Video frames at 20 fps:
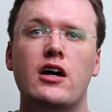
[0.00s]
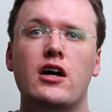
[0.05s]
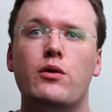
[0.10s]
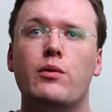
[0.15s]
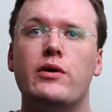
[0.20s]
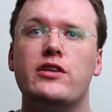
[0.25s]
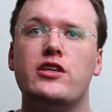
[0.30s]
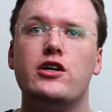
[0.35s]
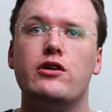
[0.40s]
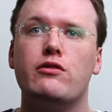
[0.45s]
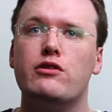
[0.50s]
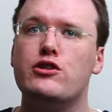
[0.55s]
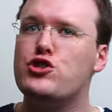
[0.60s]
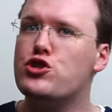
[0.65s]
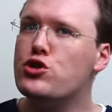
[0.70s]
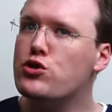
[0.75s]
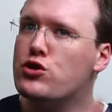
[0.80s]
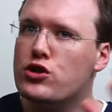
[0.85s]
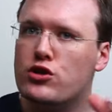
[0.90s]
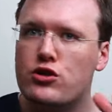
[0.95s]
whether you're a
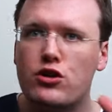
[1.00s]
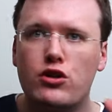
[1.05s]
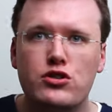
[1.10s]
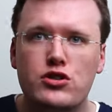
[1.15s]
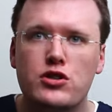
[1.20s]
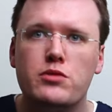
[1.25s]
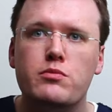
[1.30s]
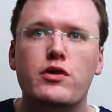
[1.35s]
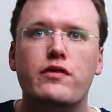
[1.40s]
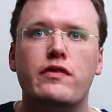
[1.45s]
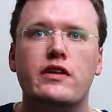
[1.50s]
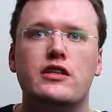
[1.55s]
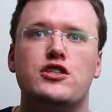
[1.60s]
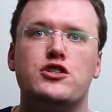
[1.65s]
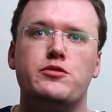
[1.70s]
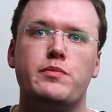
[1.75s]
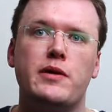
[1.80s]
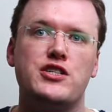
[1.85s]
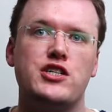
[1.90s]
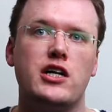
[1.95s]
junior doctor moving to
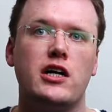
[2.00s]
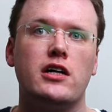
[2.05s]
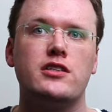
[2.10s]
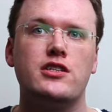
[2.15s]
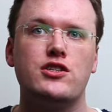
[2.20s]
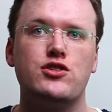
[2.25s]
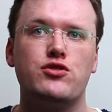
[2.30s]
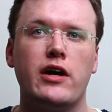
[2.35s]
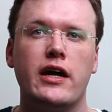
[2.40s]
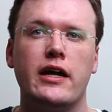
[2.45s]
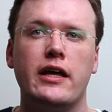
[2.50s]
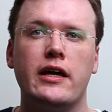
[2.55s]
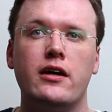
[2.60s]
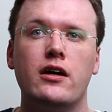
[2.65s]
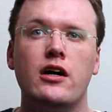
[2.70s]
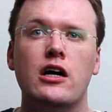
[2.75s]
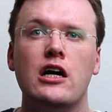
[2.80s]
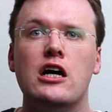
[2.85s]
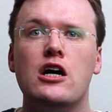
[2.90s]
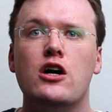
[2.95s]
specialty training
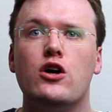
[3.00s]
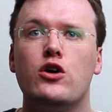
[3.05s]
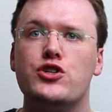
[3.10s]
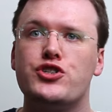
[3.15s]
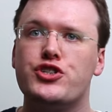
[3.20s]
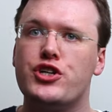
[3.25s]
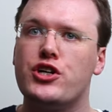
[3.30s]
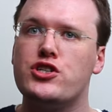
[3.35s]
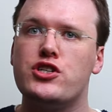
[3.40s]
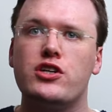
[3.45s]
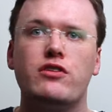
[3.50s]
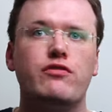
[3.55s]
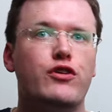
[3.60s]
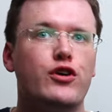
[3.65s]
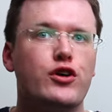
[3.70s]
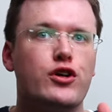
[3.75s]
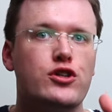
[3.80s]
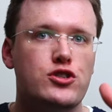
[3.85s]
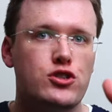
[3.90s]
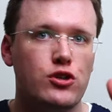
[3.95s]
or searching for
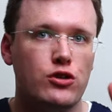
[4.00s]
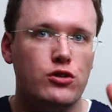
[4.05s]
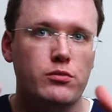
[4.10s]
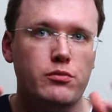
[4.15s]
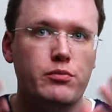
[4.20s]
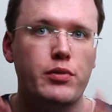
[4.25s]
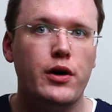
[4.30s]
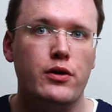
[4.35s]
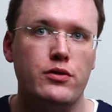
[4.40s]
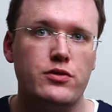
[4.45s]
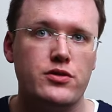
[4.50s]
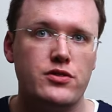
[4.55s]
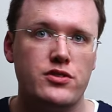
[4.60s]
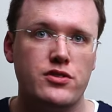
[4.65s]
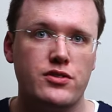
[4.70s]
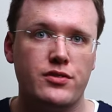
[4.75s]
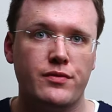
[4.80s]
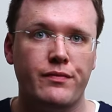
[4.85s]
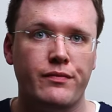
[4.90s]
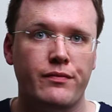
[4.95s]
consultant
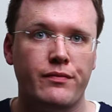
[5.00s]
posts.